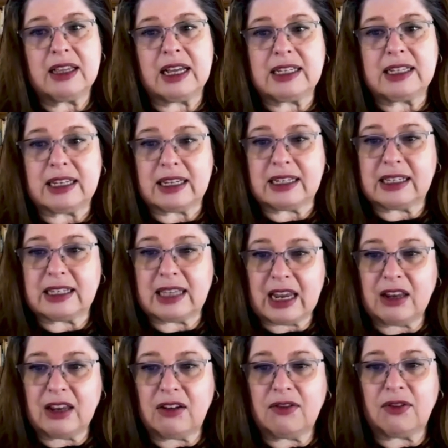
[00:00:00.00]
that says,
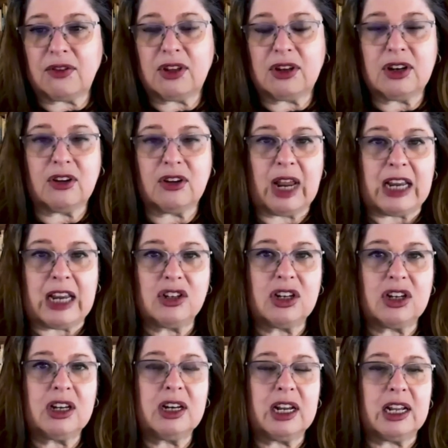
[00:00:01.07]
thank you for the donation.